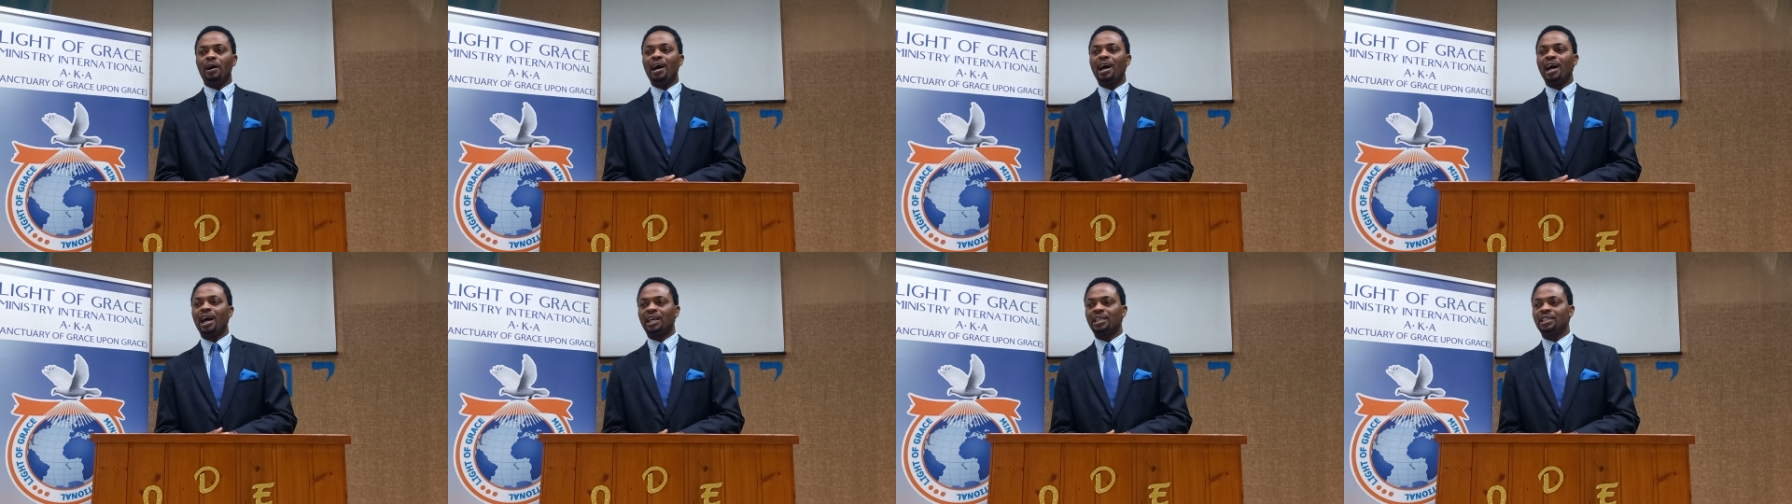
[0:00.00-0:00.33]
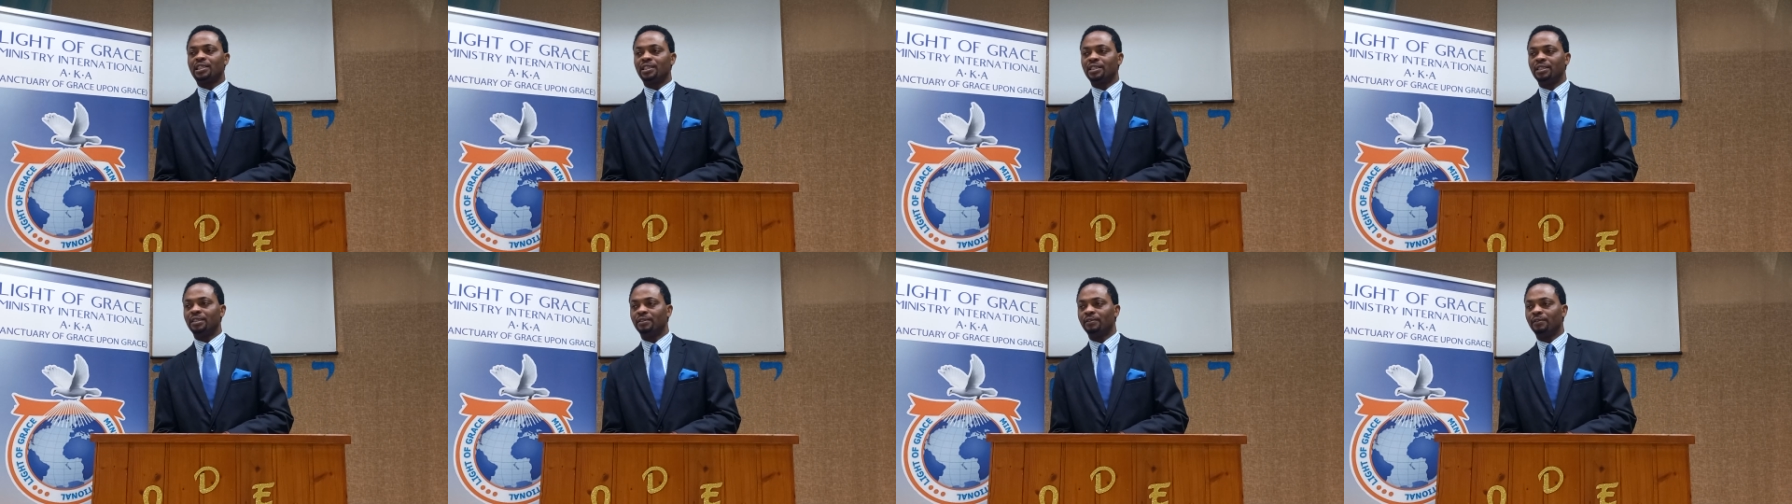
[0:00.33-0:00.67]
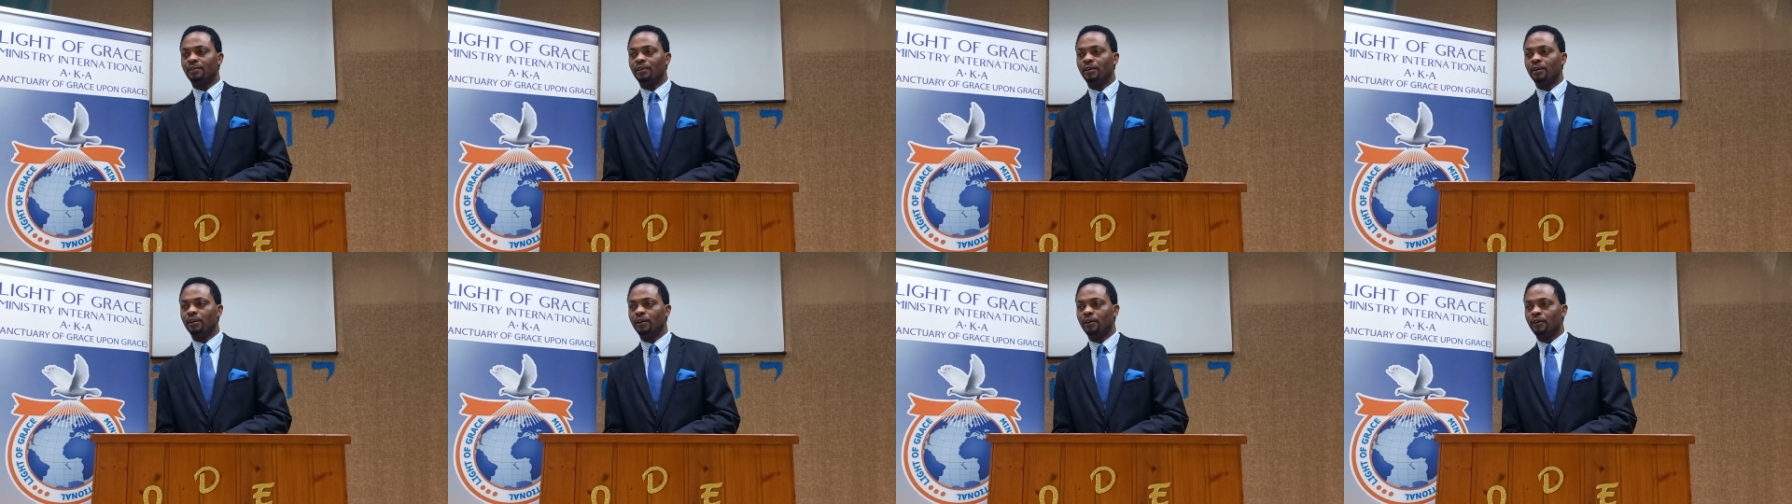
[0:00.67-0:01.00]
ask
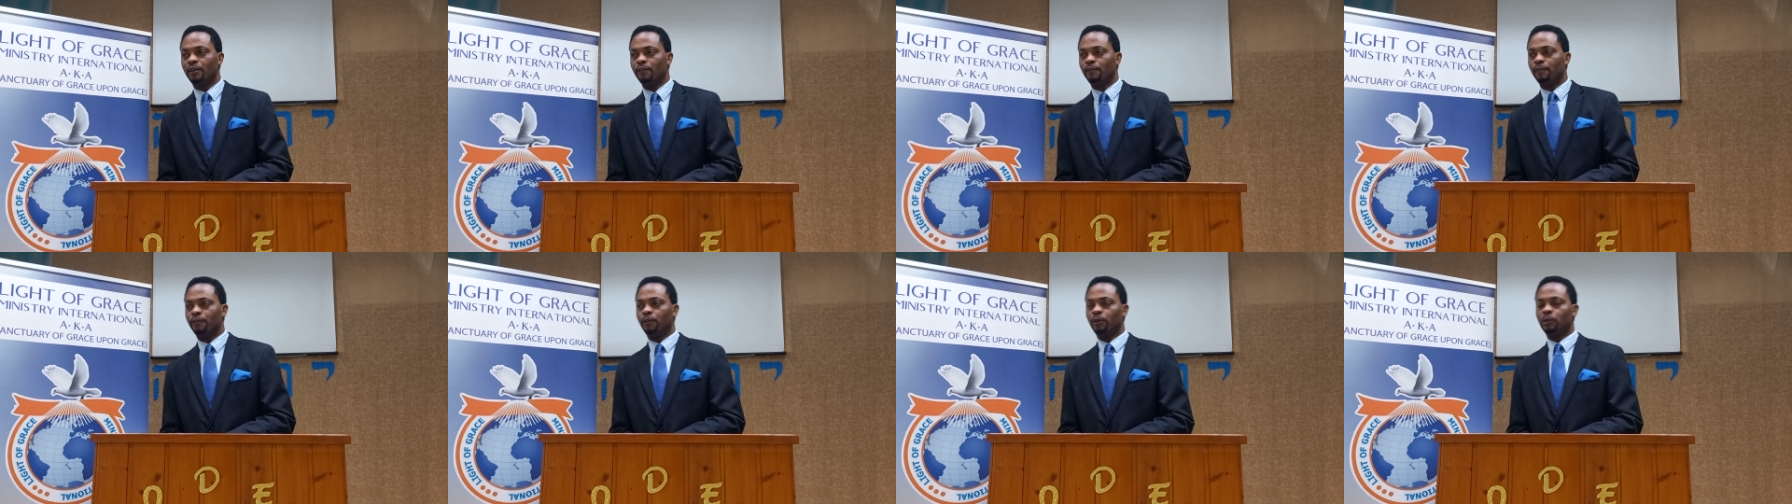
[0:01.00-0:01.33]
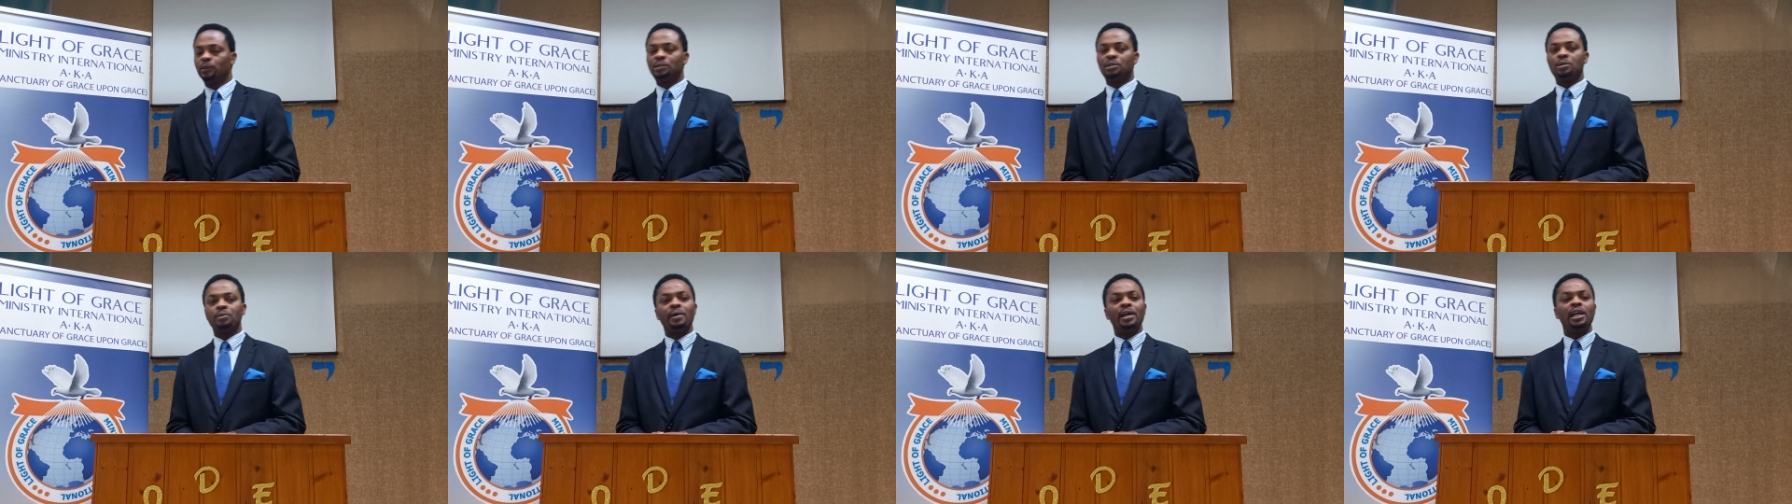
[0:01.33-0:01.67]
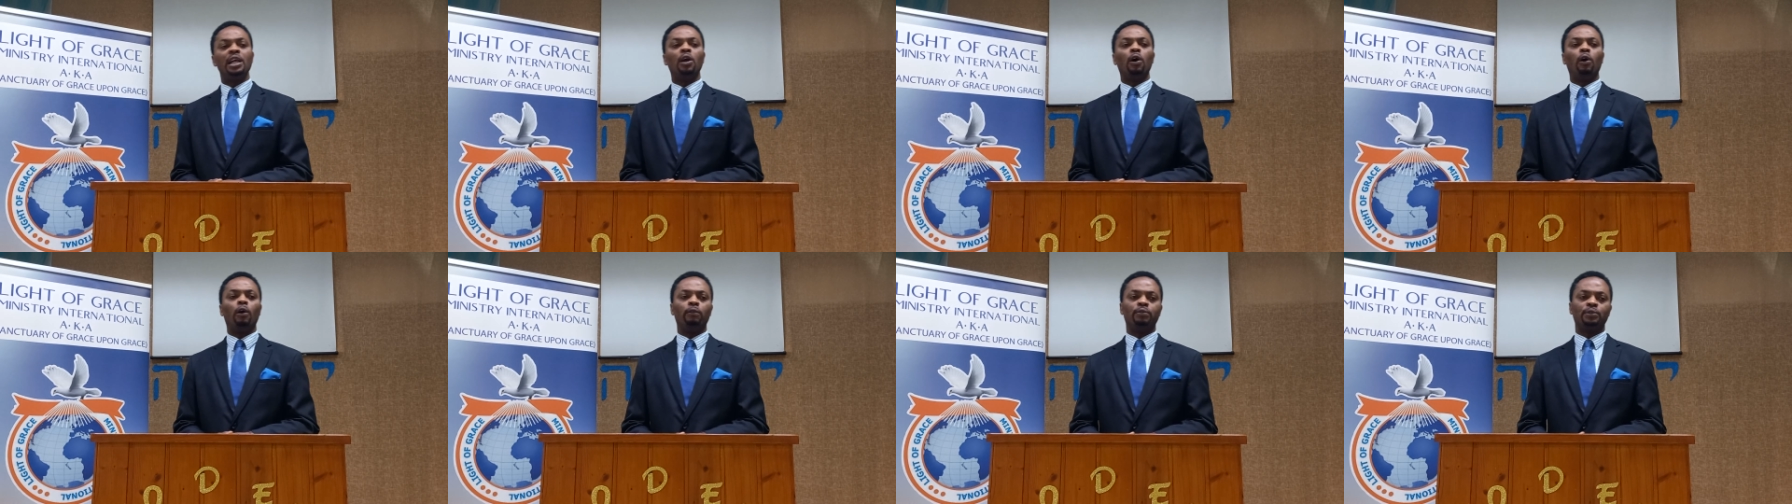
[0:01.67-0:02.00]
for three
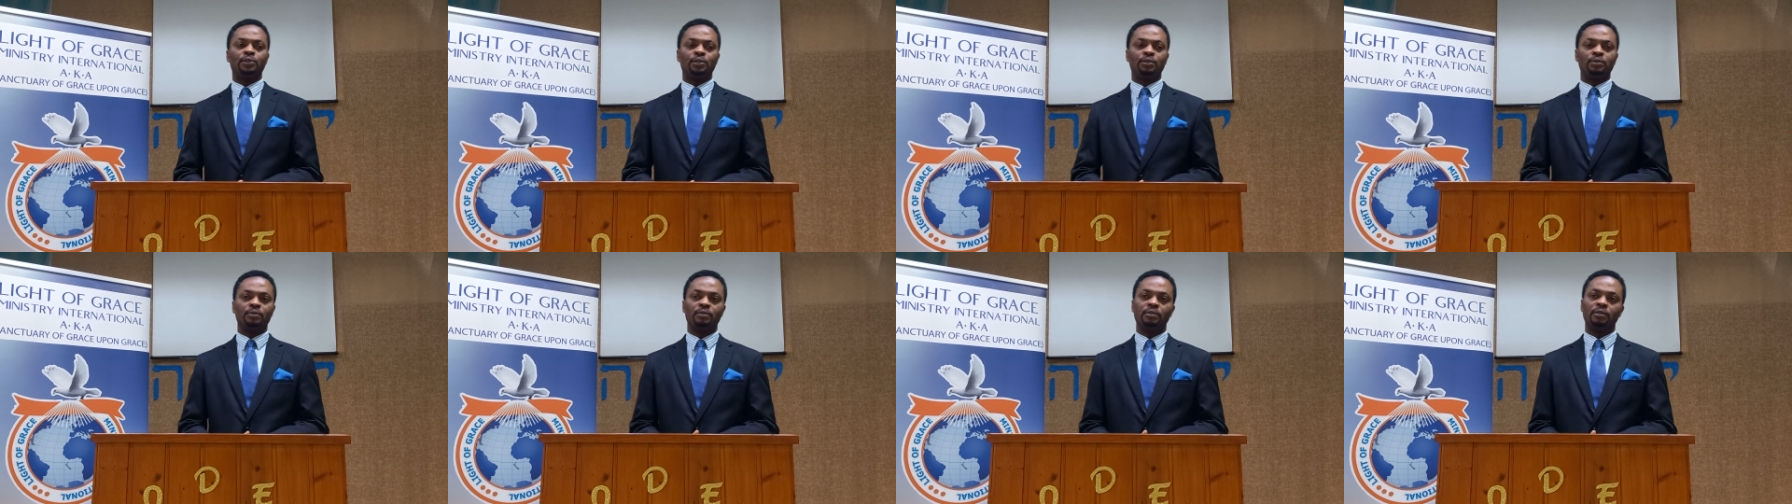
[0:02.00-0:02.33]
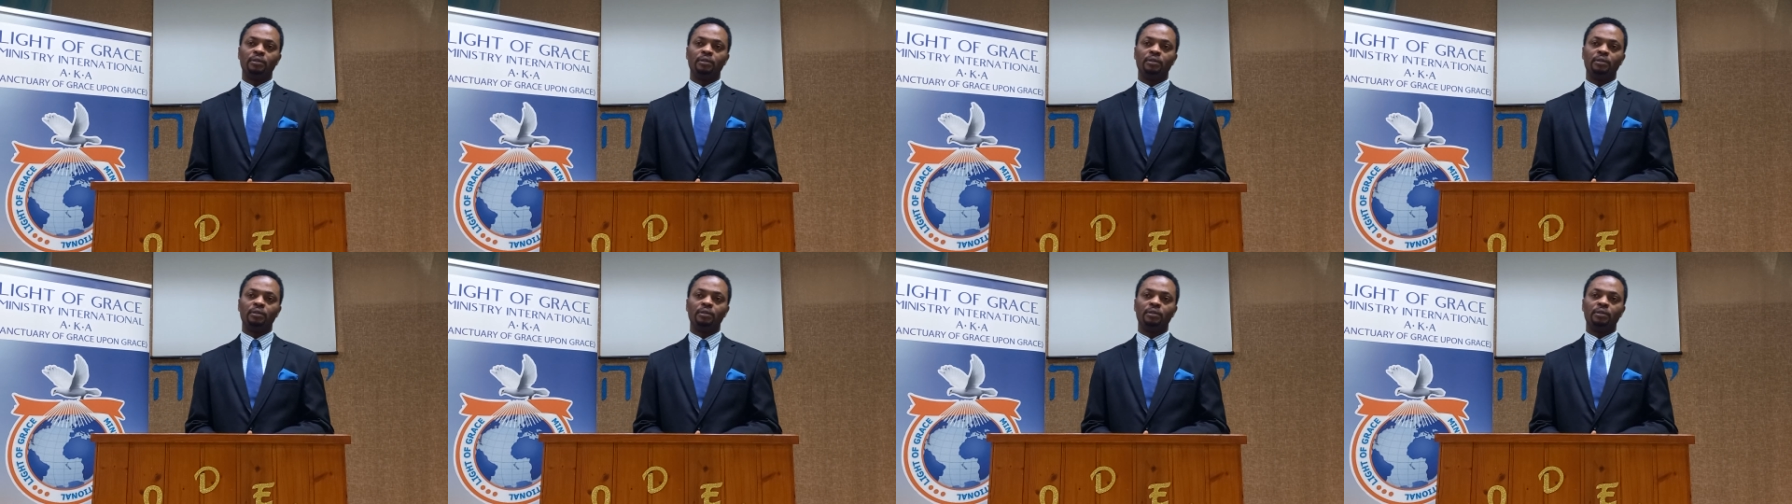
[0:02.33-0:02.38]
loaves.